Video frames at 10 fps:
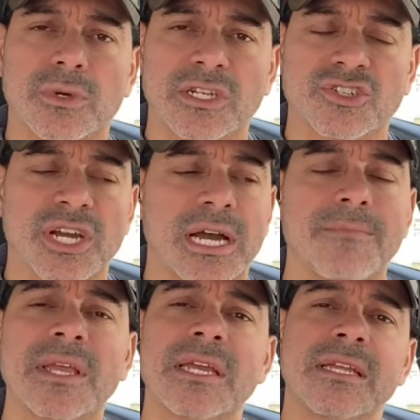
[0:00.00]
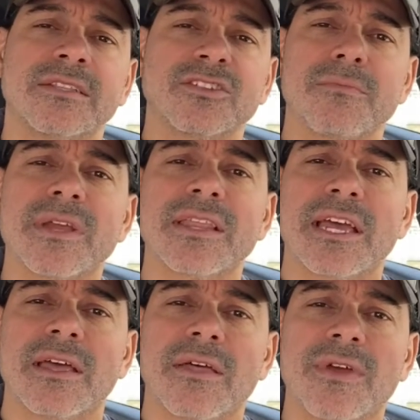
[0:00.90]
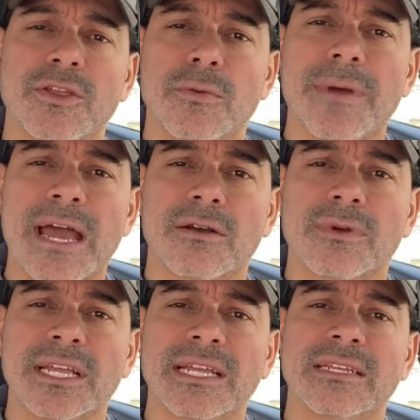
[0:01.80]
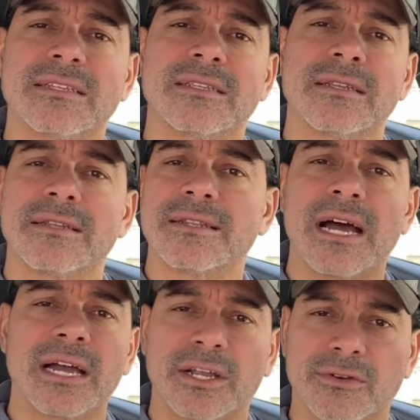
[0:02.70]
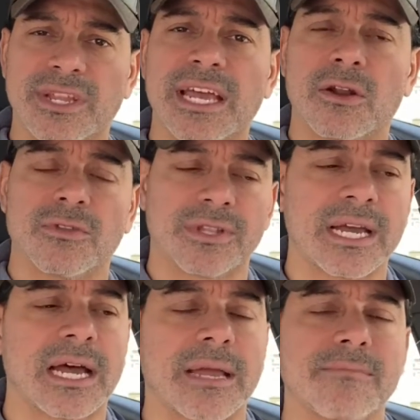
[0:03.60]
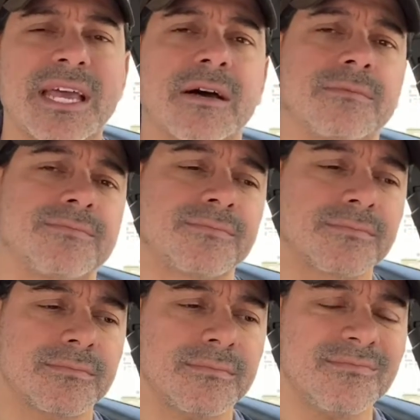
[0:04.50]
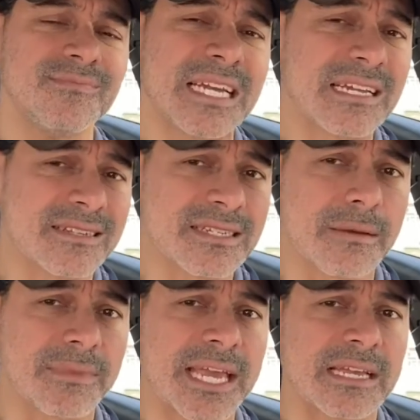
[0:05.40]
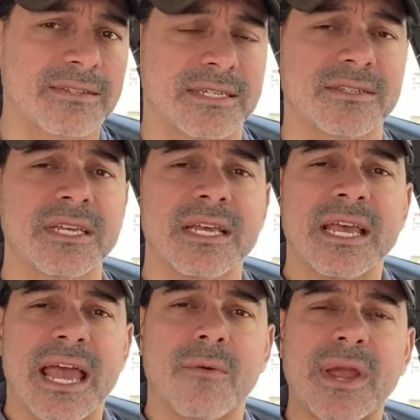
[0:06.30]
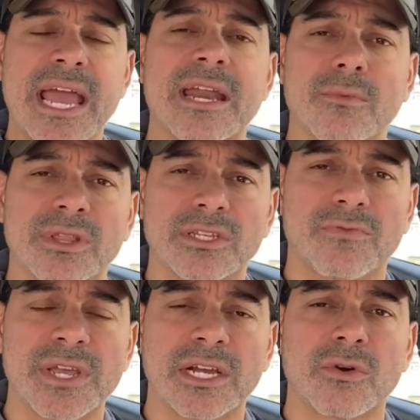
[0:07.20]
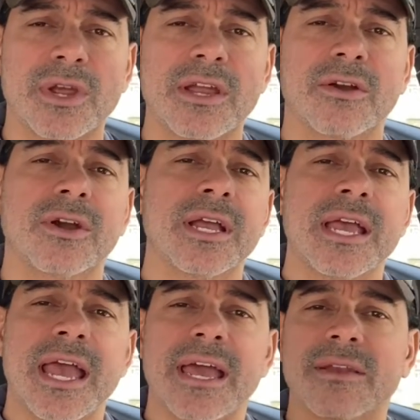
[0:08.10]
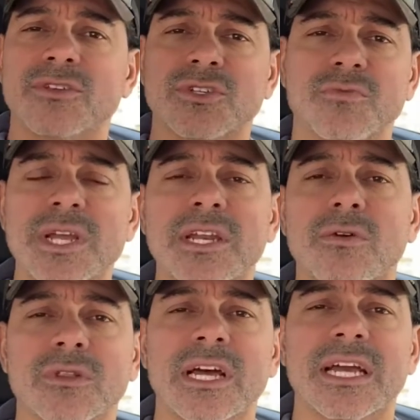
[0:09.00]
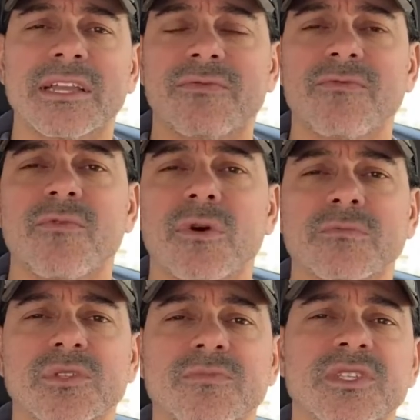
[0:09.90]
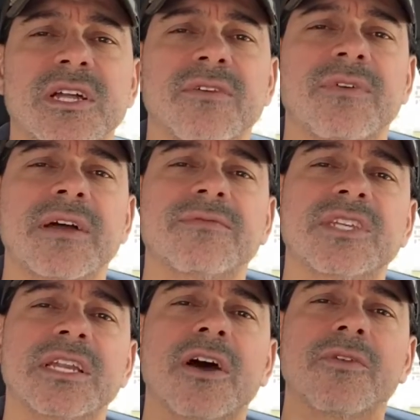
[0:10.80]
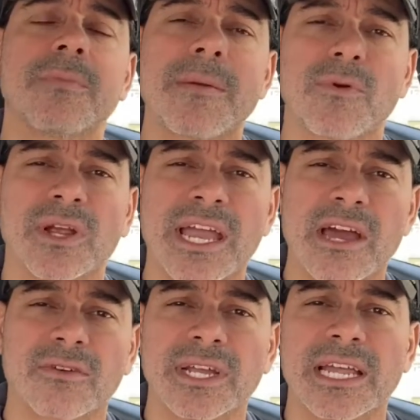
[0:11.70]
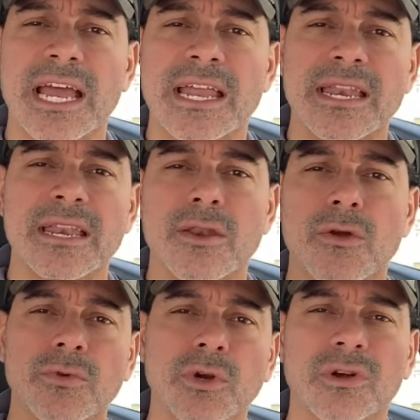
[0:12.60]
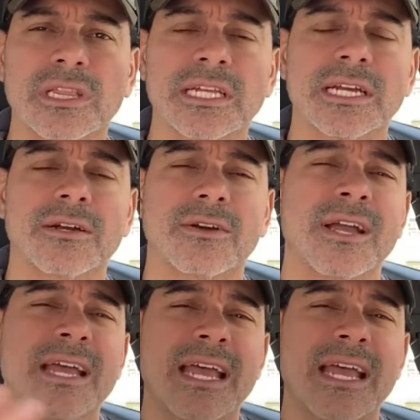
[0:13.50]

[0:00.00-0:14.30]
doing its job. Doesn't mean that your battery is dying or dead all the time. Now, in some cases, and we had it with this vehicle here, and just reading online different forums and stuff, I've seen other people encountering it and no real clear